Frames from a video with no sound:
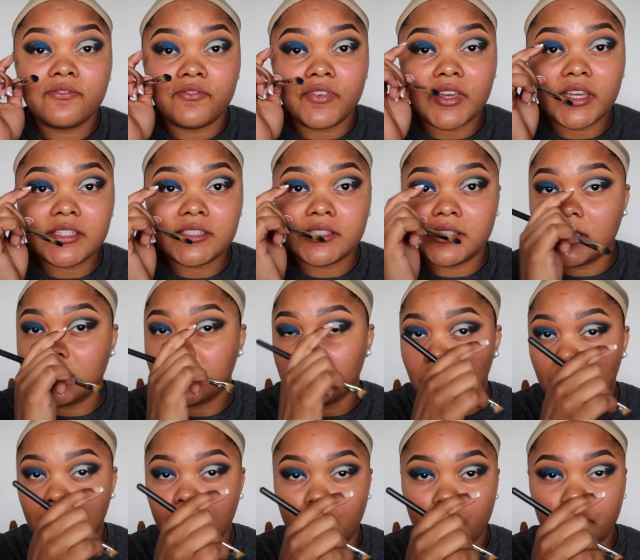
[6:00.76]
fix this
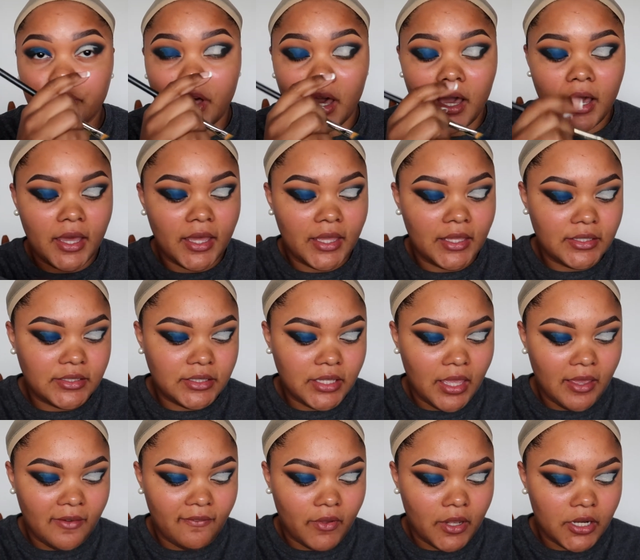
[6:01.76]
on both eyes
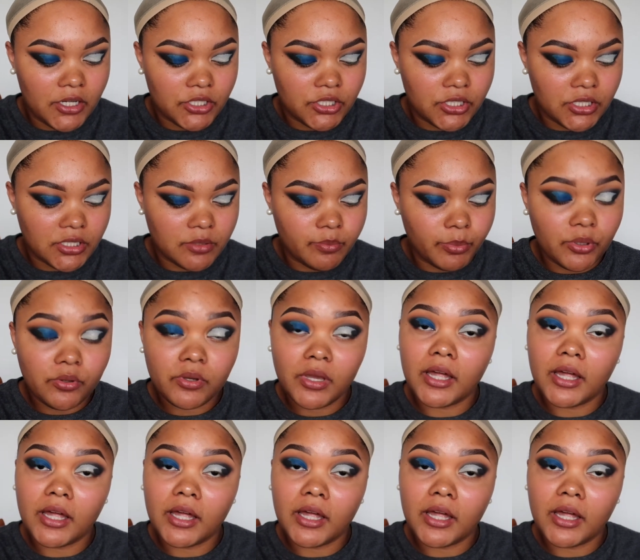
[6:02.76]
and finish this blue